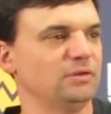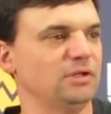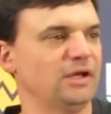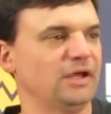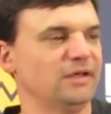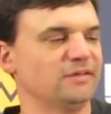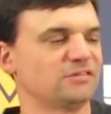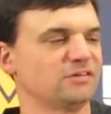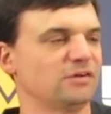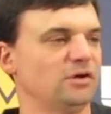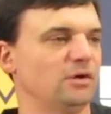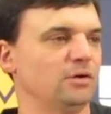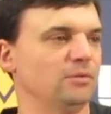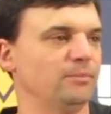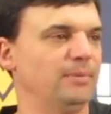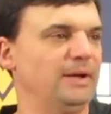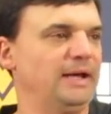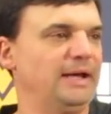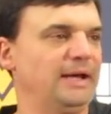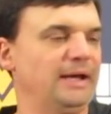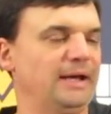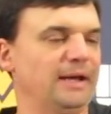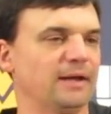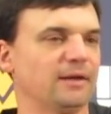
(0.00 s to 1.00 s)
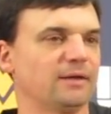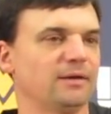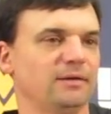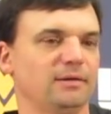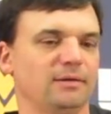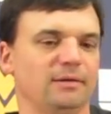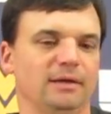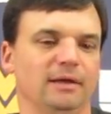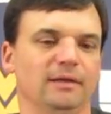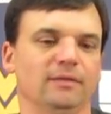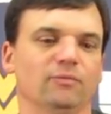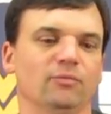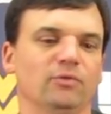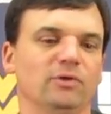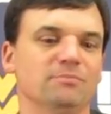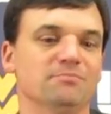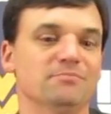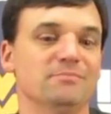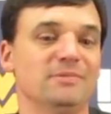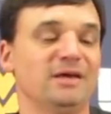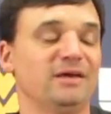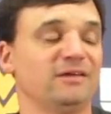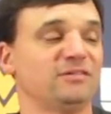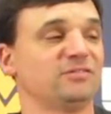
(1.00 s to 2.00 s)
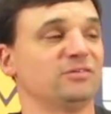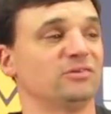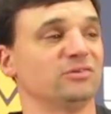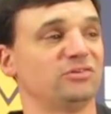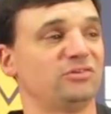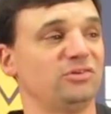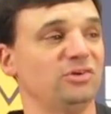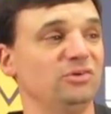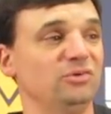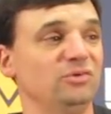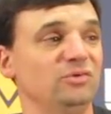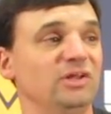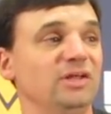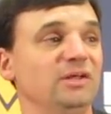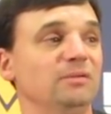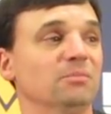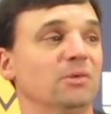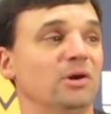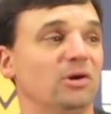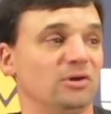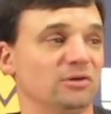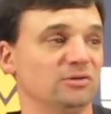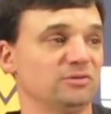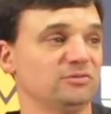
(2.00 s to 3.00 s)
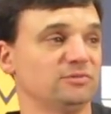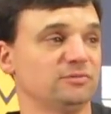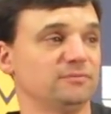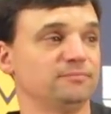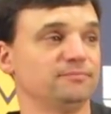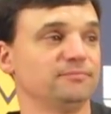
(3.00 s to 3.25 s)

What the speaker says: It gets called back, and then we miss on two deep balls.